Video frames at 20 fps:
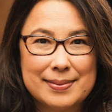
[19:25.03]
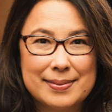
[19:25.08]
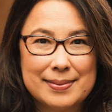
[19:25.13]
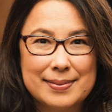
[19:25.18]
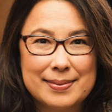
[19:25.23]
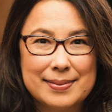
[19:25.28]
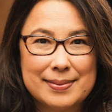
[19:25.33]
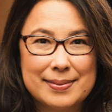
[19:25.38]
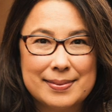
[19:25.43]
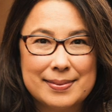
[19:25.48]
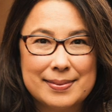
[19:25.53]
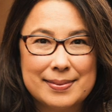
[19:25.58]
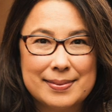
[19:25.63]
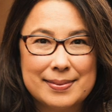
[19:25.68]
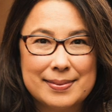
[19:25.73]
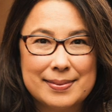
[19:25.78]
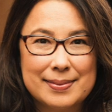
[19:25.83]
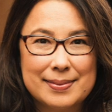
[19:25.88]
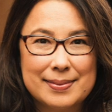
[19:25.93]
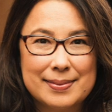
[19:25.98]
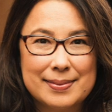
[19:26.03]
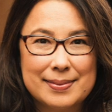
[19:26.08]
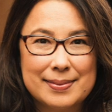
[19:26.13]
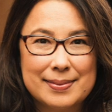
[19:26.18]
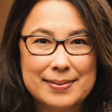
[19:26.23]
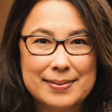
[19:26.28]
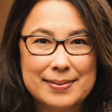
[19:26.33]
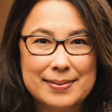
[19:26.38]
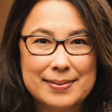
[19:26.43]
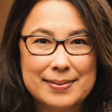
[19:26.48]

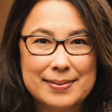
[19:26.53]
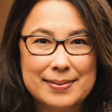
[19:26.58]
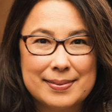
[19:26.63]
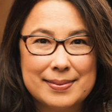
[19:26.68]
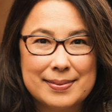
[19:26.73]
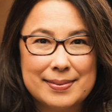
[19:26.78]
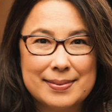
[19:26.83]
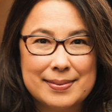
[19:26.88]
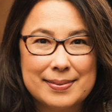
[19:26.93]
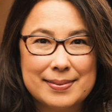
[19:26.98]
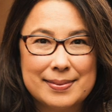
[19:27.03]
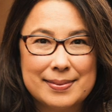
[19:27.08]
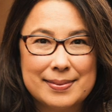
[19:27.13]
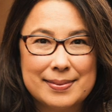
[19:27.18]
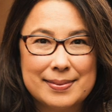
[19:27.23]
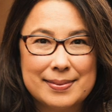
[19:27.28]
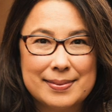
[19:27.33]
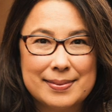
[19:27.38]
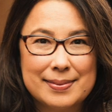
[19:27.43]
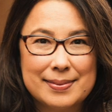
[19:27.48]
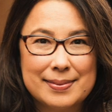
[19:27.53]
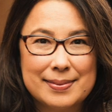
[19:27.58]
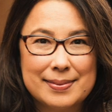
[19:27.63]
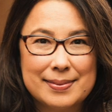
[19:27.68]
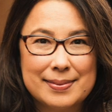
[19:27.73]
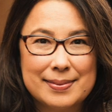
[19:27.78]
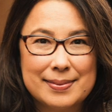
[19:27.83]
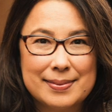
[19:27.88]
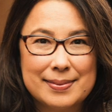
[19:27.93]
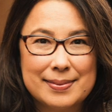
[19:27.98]

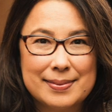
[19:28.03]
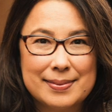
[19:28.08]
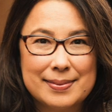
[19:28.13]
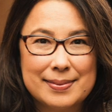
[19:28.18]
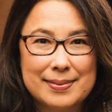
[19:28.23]
The face doesn't move, so there is nothing to read.